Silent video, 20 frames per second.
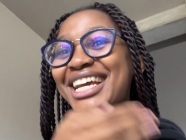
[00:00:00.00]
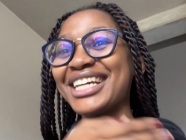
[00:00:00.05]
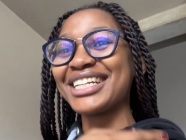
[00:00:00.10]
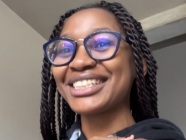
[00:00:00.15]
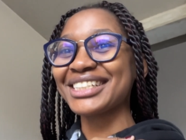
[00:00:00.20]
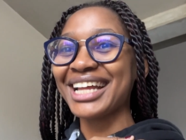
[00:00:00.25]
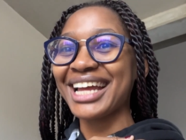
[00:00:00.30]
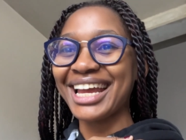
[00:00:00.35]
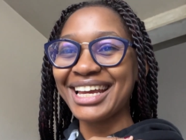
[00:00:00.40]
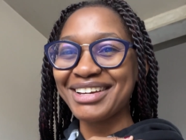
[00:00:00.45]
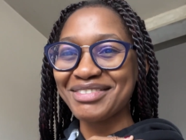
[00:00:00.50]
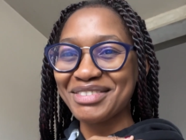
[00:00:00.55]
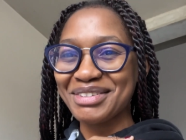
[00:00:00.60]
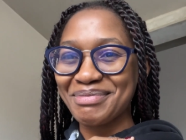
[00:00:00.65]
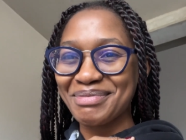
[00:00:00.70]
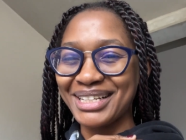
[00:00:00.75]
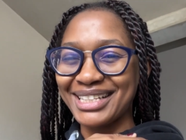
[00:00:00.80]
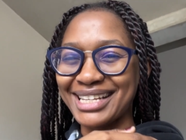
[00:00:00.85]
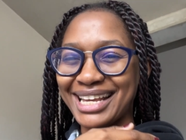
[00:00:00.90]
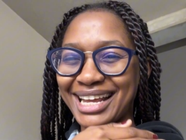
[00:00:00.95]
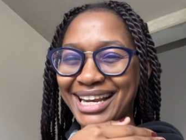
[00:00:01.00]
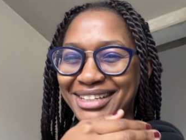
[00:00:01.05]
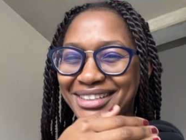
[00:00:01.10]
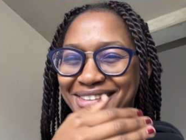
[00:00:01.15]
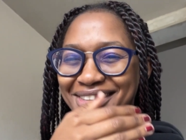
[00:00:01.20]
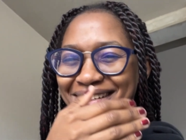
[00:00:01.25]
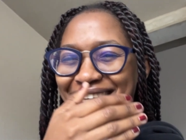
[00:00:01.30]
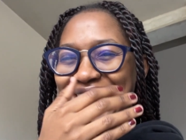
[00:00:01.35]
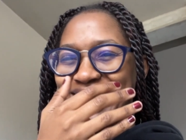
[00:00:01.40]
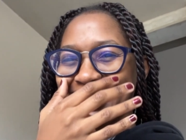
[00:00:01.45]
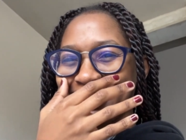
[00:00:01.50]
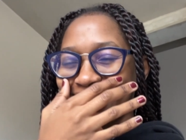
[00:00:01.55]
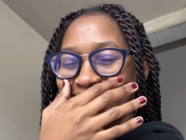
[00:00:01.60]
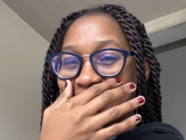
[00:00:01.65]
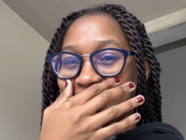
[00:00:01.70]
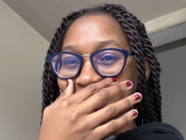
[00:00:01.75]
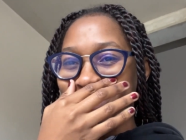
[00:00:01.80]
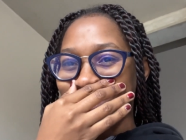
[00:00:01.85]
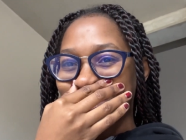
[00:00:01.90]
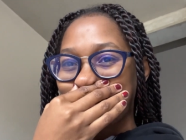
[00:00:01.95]
Should I even be telling you guys
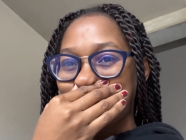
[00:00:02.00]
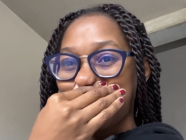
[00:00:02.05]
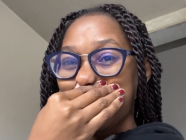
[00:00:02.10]
this?